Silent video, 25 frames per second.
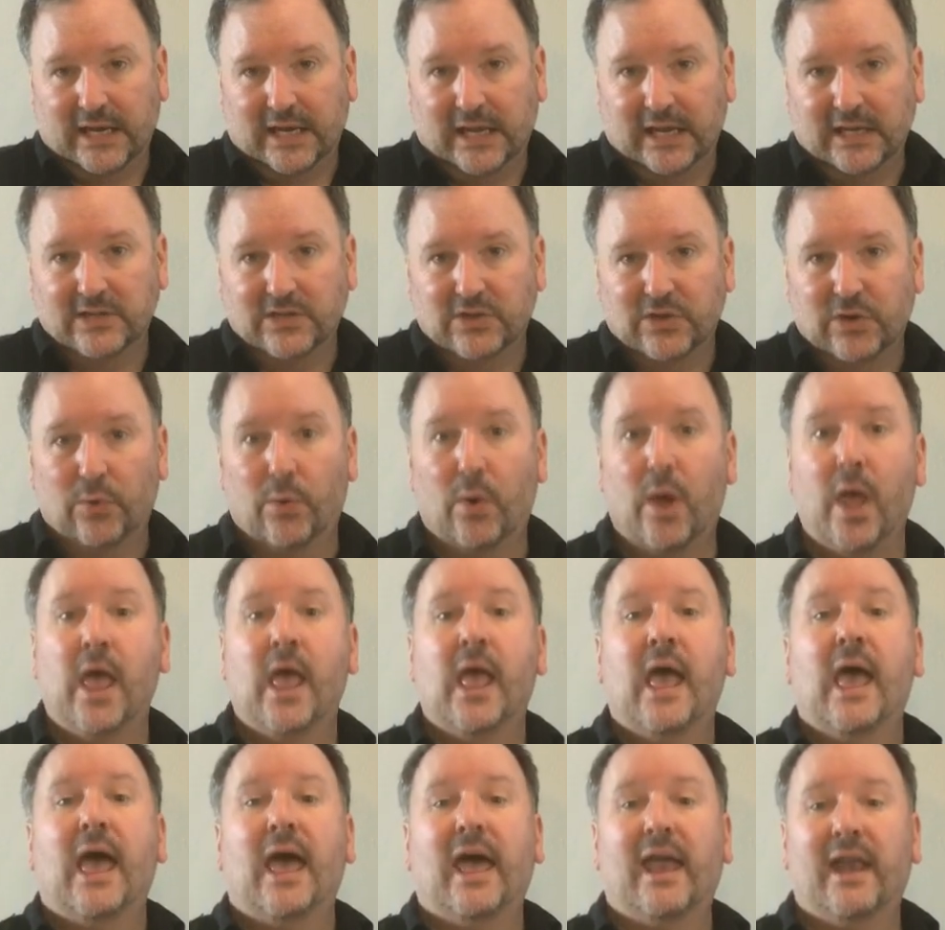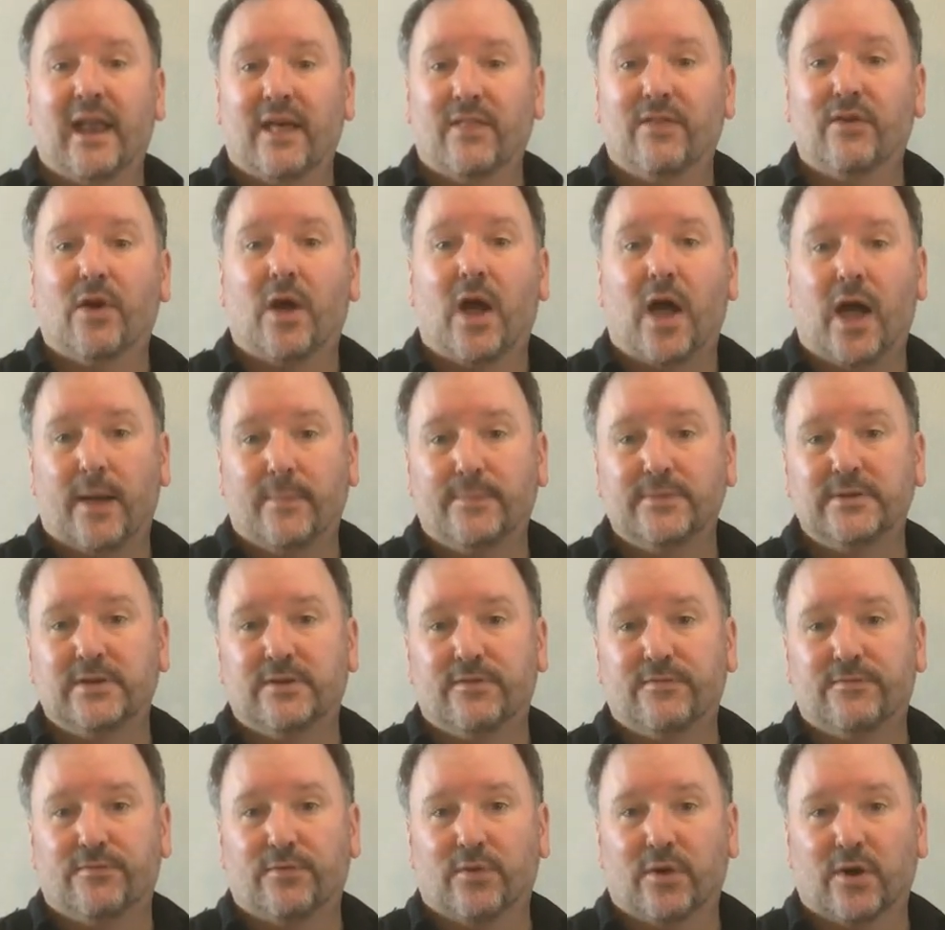need to, another
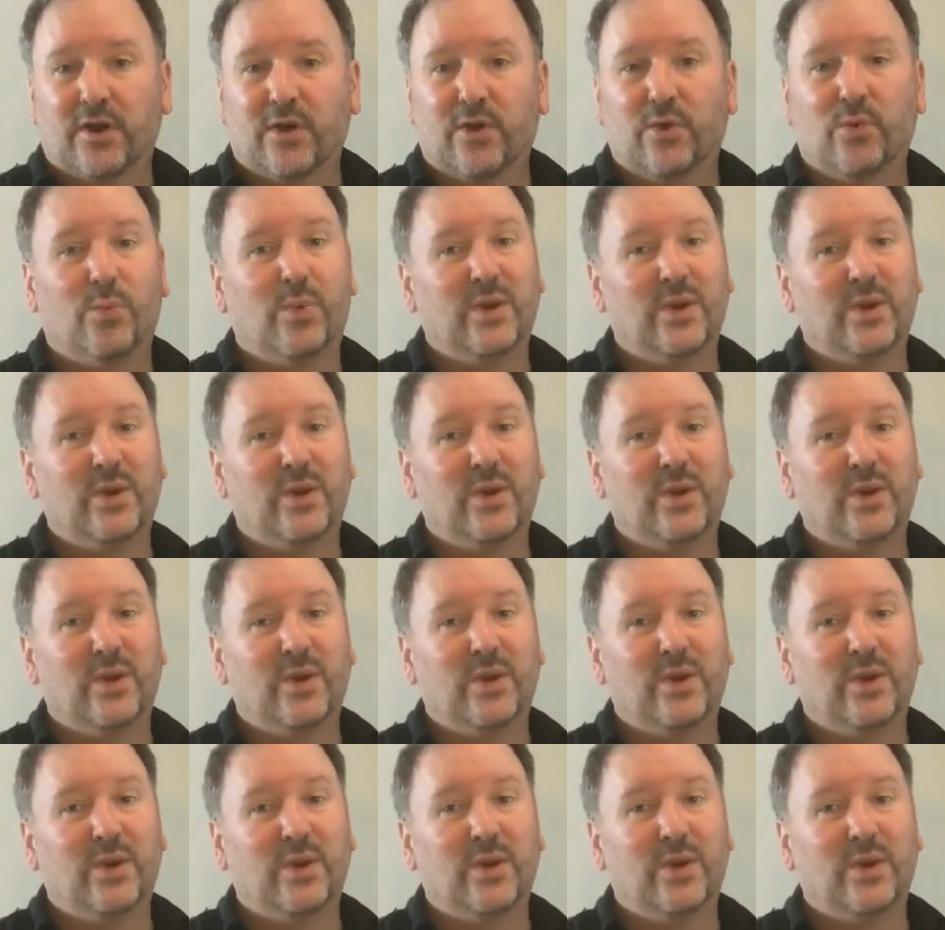option for you,